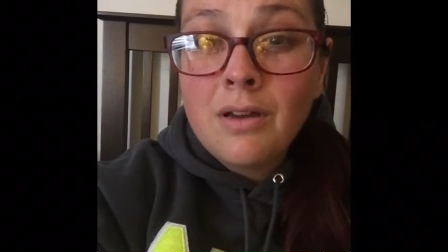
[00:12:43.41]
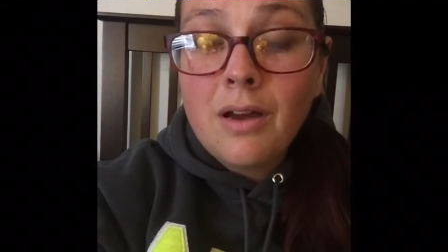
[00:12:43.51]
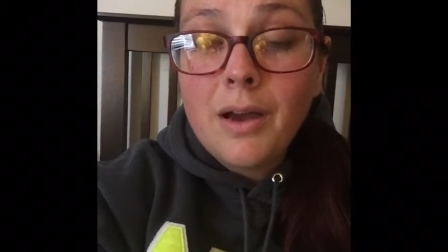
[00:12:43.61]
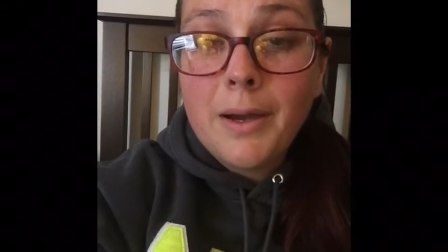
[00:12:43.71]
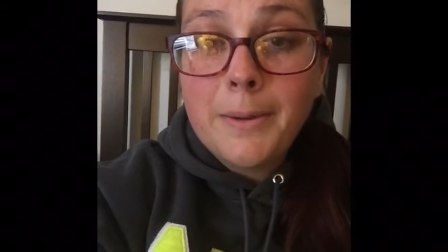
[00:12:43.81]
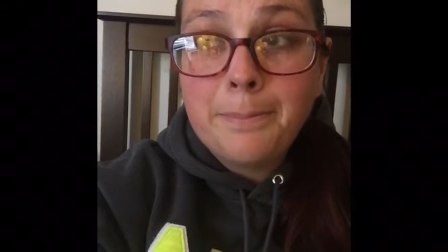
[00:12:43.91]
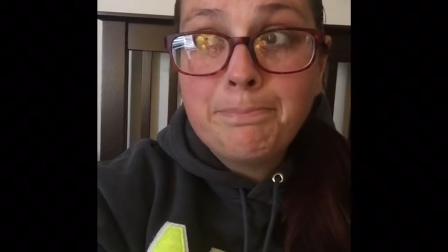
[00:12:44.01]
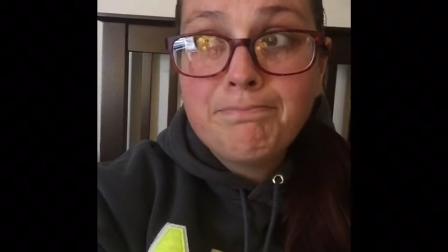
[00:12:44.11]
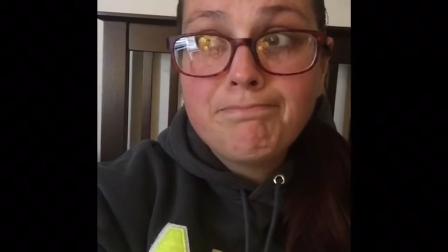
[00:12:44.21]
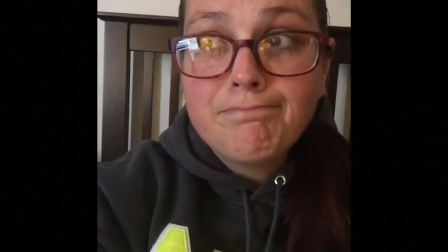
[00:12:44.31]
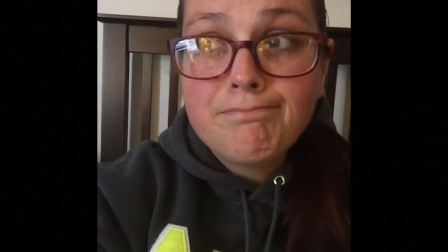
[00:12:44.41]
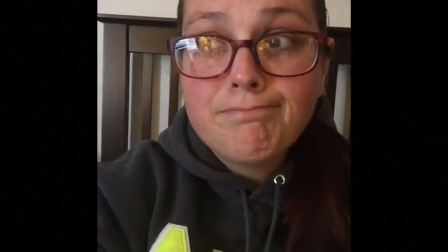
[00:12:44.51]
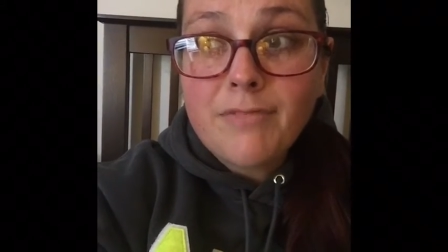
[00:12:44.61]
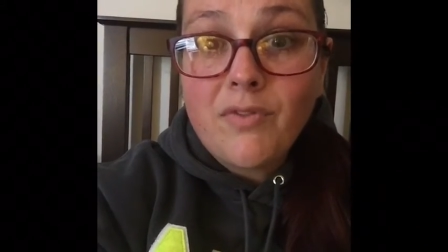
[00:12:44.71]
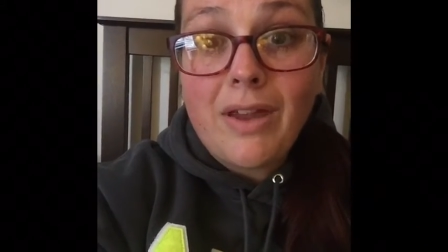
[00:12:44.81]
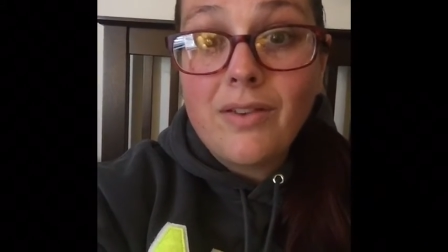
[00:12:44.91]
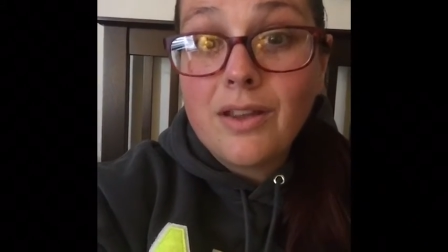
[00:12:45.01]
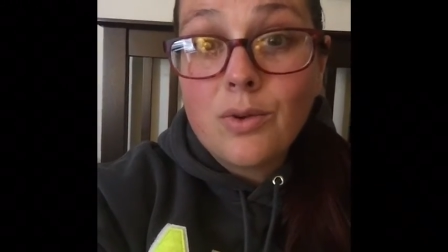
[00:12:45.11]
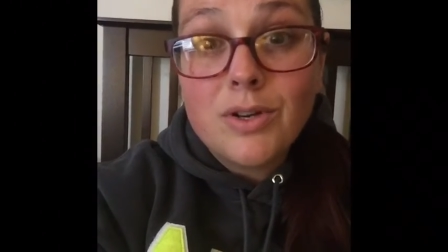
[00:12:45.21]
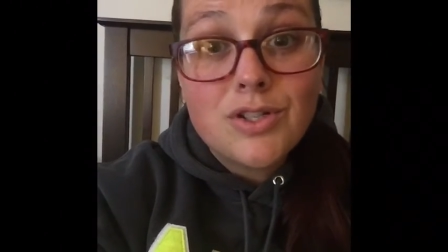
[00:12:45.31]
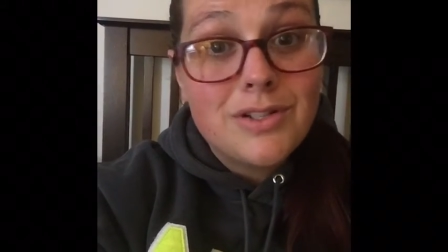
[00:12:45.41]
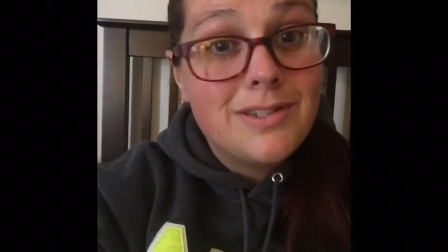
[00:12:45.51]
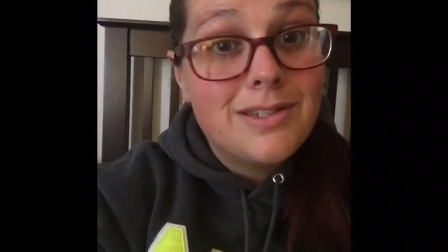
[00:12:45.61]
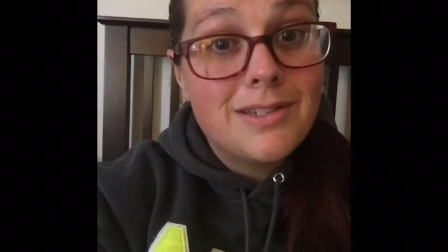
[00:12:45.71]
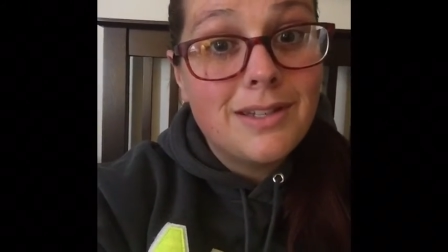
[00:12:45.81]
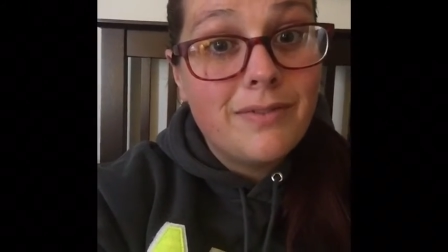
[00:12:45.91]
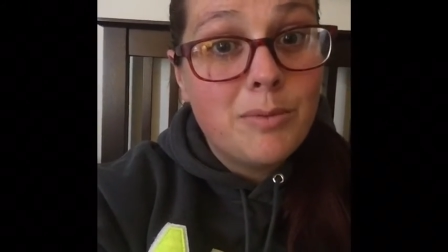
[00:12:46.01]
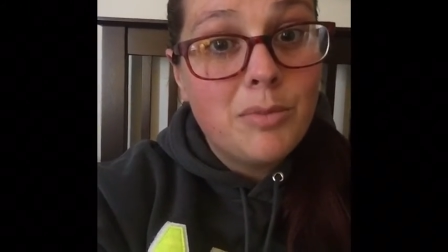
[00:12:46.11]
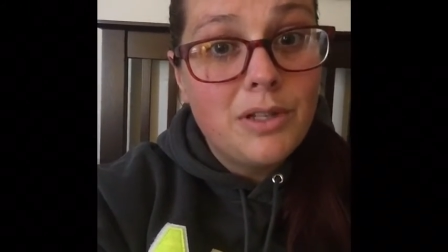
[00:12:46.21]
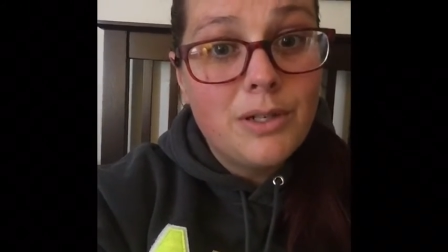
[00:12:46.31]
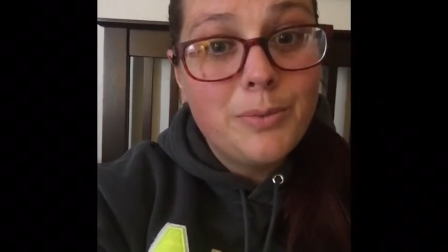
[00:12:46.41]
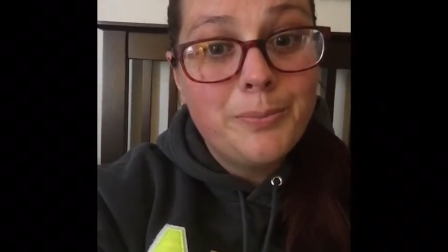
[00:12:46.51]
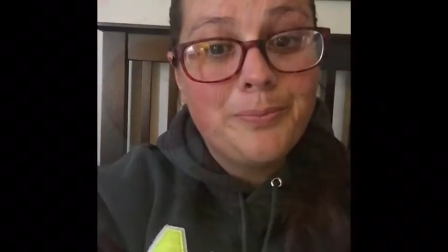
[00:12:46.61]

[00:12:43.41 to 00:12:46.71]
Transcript: Um, if you have any other questions, leave them below.